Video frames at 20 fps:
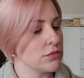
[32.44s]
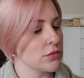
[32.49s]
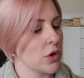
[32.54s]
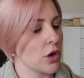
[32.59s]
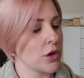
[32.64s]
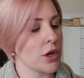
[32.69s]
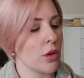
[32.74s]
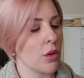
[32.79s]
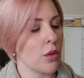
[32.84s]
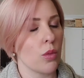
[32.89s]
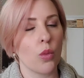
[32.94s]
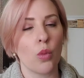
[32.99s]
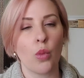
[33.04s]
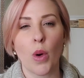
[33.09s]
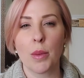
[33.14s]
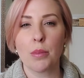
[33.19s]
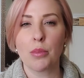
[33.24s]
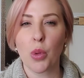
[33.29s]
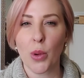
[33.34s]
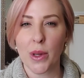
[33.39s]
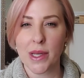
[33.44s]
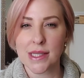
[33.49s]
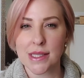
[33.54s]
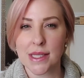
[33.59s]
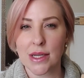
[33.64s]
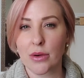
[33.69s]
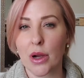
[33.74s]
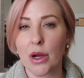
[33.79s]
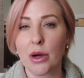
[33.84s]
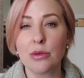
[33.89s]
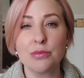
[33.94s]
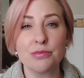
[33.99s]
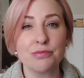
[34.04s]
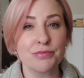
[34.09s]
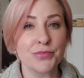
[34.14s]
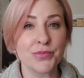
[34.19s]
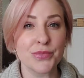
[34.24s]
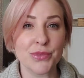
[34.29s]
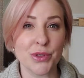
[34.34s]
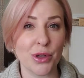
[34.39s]
or no, 1.0
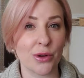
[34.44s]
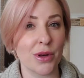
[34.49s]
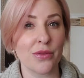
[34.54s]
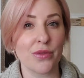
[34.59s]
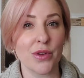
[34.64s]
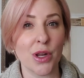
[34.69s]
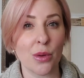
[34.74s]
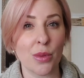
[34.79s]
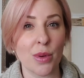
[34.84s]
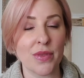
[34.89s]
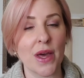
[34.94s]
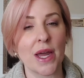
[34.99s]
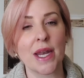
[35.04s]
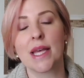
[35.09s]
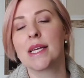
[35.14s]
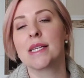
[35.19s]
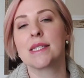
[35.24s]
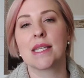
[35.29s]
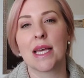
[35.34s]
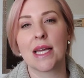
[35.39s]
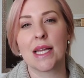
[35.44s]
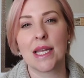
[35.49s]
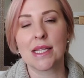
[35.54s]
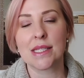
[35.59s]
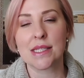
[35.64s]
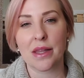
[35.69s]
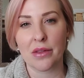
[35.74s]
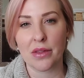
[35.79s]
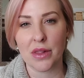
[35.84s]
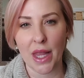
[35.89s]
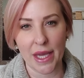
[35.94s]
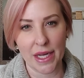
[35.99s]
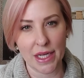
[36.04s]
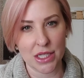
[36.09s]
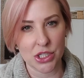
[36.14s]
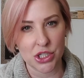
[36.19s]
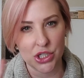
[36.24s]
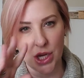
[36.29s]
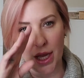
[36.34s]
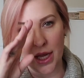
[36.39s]
don't even know what that is. It is the
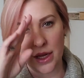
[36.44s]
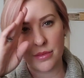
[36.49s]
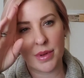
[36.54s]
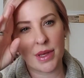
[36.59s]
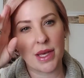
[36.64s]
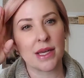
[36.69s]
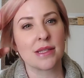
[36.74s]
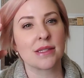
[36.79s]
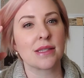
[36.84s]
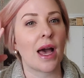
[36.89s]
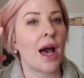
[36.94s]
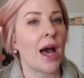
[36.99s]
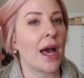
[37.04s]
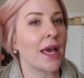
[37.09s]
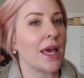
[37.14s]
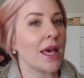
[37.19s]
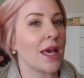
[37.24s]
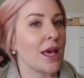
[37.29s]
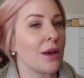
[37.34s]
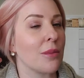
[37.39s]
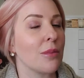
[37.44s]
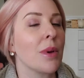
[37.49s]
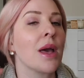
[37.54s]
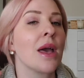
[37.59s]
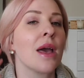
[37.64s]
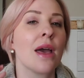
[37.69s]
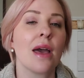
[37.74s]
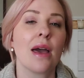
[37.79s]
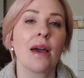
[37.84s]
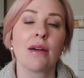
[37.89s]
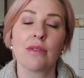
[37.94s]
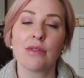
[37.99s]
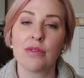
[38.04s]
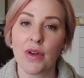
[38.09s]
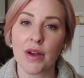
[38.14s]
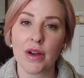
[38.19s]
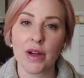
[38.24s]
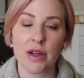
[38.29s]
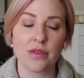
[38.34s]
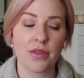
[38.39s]
lightest shade because I am
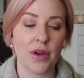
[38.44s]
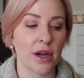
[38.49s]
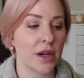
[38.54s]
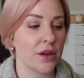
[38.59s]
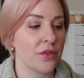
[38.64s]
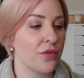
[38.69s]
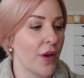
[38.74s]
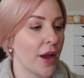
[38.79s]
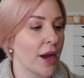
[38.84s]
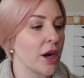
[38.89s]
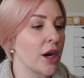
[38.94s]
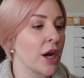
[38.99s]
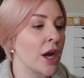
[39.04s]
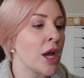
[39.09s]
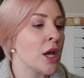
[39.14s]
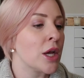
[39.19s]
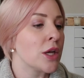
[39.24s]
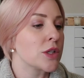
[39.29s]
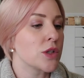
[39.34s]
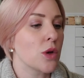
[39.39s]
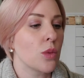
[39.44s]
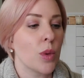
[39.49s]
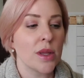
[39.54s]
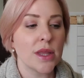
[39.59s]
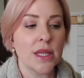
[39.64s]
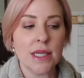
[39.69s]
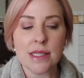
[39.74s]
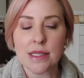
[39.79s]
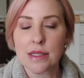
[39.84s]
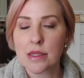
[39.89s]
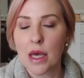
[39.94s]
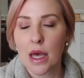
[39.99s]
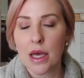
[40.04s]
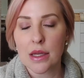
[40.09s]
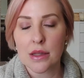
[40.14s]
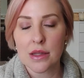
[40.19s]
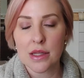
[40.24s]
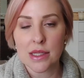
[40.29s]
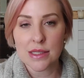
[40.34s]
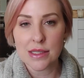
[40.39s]
very, very fair. So what this
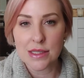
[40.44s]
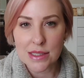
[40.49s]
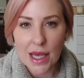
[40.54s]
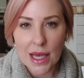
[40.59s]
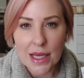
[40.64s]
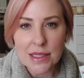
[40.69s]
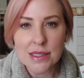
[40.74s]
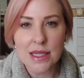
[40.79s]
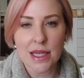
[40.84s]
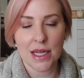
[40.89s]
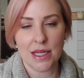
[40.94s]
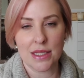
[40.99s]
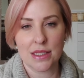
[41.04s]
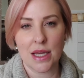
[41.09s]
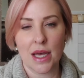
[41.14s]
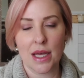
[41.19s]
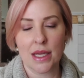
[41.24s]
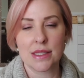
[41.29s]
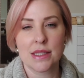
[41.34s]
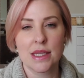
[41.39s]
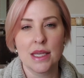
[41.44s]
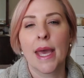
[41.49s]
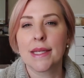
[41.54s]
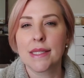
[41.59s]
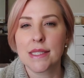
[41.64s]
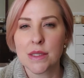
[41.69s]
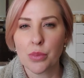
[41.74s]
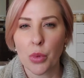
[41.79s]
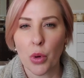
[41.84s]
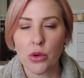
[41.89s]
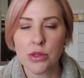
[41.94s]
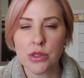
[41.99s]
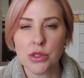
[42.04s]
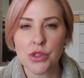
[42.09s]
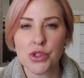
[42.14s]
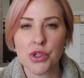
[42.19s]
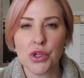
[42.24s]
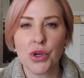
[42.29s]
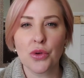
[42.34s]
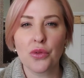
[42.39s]
says that it does, it's
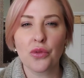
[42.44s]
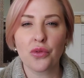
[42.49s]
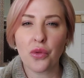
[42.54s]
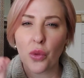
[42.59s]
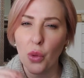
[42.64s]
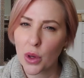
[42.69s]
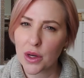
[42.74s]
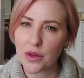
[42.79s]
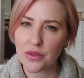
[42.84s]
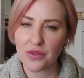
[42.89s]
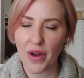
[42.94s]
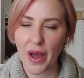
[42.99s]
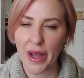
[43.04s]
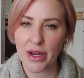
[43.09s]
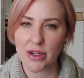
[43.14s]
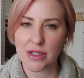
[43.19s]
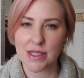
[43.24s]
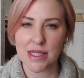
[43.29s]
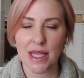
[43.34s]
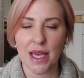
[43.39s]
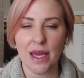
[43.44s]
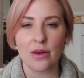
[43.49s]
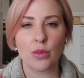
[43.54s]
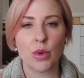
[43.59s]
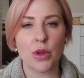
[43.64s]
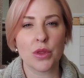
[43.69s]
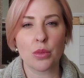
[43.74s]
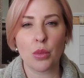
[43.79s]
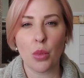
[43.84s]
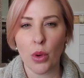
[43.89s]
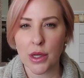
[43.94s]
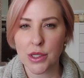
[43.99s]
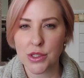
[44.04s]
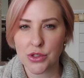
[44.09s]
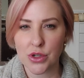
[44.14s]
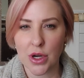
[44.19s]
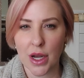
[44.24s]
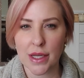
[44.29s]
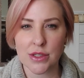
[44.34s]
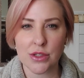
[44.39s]
supposed to fortify your skin with
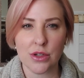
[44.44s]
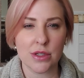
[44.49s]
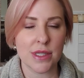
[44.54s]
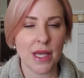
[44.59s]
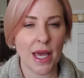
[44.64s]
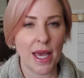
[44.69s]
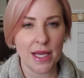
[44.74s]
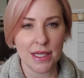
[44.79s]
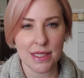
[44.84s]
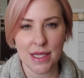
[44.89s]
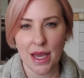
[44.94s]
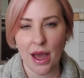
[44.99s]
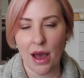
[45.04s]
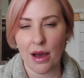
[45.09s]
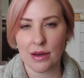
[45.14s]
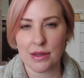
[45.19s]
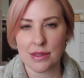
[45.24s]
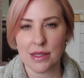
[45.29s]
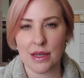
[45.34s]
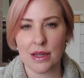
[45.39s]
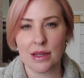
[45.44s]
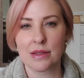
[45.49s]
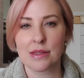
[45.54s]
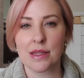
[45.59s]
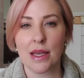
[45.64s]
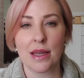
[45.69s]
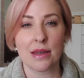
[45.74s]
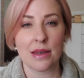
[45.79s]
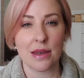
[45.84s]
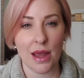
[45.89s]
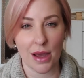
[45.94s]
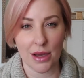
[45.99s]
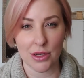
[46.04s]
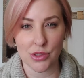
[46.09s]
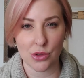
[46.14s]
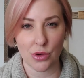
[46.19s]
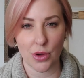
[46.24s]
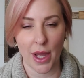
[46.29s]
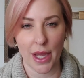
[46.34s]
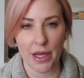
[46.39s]
moisturizers, antioxidants, and
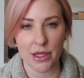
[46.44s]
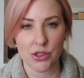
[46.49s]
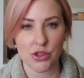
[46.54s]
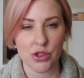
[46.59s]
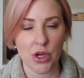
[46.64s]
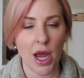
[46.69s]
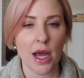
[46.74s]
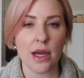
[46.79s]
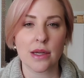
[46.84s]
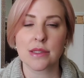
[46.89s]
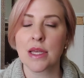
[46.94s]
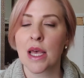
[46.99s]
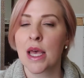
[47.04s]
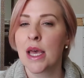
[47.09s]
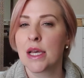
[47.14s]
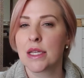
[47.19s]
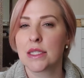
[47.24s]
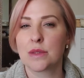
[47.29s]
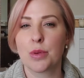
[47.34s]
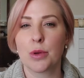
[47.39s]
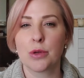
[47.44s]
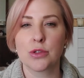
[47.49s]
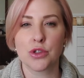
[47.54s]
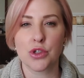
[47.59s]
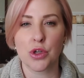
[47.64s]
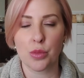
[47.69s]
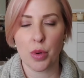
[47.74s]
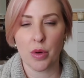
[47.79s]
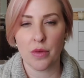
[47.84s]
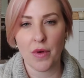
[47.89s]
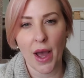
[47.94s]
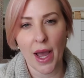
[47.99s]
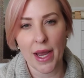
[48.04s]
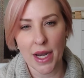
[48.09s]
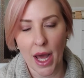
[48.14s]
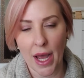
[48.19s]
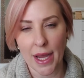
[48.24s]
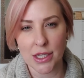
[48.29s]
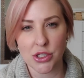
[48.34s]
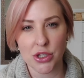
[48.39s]
natural extracts supposed to
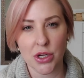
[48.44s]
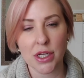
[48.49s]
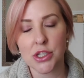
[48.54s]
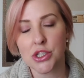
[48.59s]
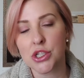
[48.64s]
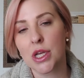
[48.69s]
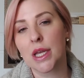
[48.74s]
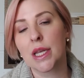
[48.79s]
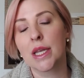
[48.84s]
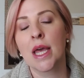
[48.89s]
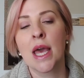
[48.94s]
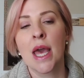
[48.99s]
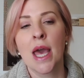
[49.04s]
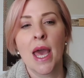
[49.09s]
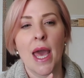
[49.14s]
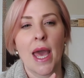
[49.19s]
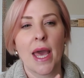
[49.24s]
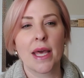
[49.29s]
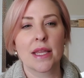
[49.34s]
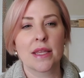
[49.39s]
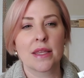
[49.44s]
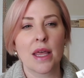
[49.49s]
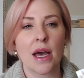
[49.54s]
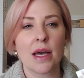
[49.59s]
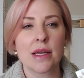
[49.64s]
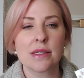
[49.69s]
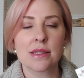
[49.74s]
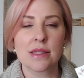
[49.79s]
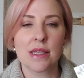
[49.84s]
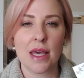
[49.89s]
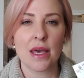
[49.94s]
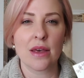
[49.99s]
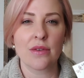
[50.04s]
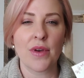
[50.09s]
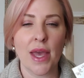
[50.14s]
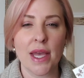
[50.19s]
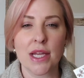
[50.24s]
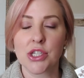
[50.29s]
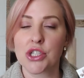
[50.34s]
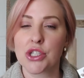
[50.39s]
provide hydration. It does give
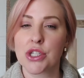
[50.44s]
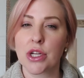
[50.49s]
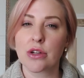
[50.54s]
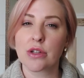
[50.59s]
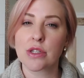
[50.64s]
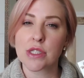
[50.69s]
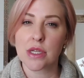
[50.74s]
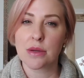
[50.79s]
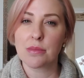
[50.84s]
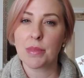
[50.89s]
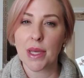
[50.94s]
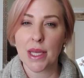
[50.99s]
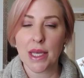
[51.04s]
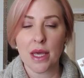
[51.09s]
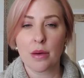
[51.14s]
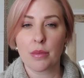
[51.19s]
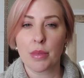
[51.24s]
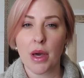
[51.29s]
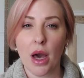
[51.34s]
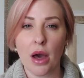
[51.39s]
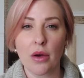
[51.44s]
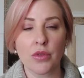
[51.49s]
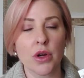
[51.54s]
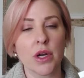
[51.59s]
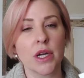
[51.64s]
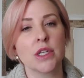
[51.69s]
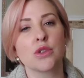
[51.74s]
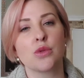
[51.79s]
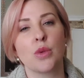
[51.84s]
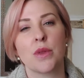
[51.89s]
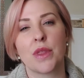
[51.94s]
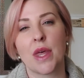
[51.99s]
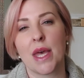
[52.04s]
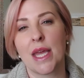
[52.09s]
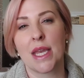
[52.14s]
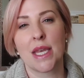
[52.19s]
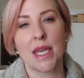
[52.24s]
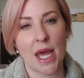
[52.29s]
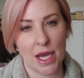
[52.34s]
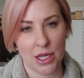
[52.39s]
a sheer to medium coverage with
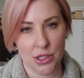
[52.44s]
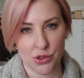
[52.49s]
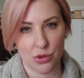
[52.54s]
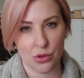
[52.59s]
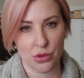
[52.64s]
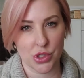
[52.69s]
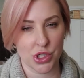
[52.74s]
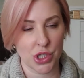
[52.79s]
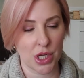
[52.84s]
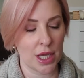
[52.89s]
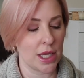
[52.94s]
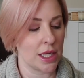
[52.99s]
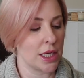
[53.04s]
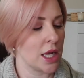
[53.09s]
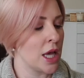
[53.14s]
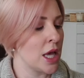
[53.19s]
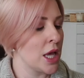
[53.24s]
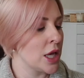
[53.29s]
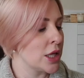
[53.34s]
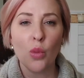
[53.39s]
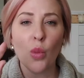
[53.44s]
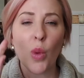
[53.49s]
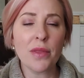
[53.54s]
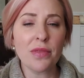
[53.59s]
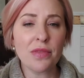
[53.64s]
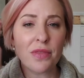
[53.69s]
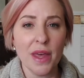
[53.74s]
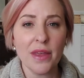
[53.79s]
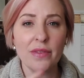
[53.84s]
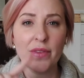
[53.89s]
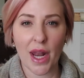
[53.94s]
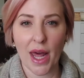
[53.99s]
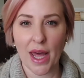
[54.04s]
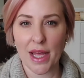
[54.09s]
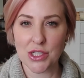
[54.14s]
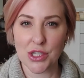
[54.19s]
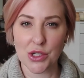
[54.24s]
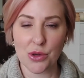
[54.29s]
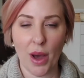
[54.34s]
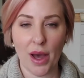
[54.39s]
a natural sheen. One thing that
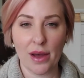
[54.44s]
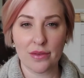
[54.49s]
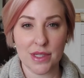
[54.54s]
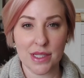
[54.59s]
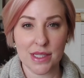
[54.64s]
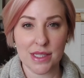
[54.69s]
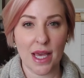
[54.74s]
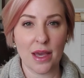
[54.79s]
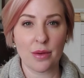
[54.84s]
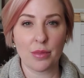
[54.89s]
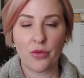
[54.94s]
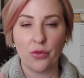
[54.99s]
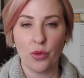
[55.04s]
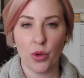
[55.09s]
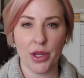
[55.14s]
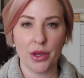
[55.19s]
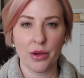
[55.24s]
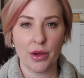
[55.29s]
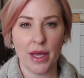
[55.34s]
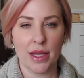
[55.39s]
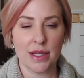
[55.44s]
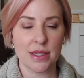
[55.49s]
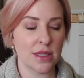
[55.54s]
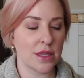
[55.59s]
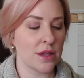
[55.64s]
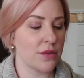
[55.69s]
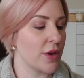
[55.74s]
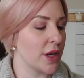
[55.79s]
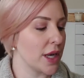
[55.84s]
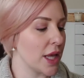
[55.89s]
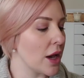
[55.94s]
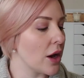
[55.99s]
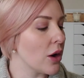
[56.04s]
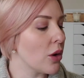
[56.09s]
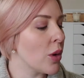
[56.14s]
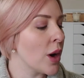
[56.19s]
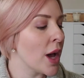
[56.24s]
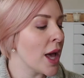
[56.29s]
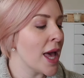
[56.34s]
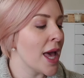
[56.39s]
I do have to say before you get into the
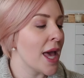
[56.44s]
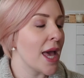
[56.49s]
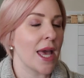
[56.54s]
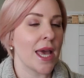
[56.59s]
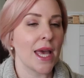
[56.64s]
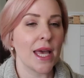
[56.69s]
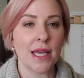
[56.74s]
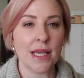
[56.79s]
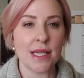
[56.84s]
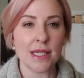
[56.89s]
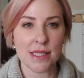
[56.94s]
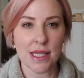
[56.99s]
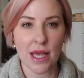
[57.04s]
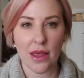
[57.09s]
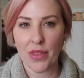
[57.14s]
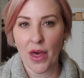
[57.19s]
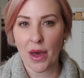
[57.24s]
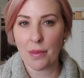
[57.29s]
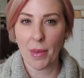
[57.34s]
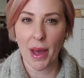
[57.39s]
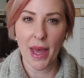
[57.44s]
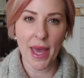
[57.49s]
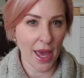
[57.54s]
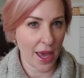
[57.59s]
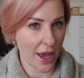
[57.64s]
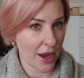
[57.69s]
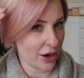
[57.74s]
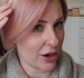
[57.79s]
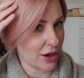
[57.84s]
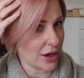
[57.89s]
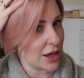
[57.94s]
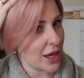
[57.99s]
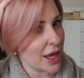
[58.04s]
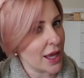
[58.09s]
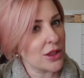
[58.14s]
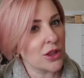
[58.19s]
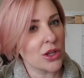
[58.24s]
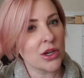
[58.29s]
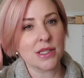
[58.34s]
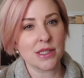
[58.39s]
video is that my
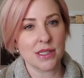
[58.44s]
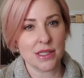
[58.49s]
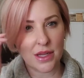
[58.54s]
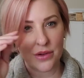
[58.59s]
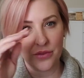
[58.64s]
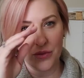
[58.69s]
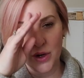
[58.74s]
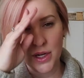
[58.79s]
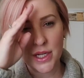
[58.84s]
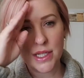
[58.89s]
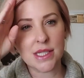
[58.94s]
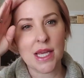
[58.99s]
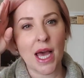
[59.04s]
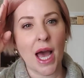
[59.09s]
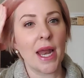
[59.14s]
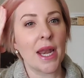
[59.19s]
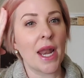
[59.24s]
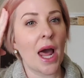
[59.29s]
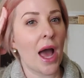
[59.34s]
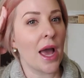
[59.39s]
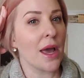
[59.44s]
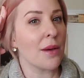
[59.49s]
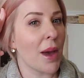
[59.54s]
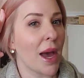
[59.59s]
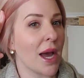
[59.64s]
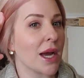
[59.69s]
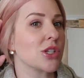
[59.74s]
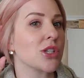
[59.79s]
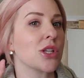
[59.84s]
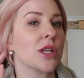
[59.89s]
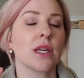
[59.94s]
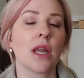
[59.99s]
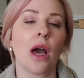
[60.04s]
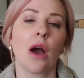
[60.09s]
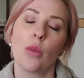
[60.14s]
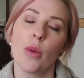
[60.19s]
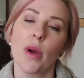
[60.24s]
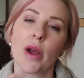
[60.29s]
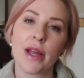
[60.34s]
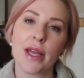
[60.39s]
hair looks different and I'm actually
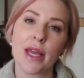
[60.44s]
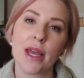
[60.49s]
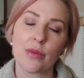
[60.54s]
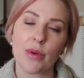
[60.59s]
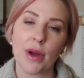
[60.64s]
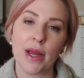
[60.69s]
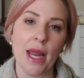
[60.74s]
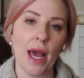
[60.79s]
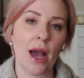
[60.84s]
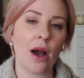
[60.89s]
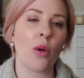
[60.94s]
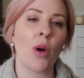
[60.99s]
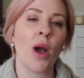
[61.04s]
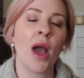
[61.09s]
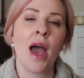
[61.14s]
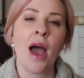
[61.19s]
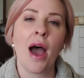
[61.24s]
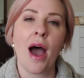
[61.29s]
not wearing it right now.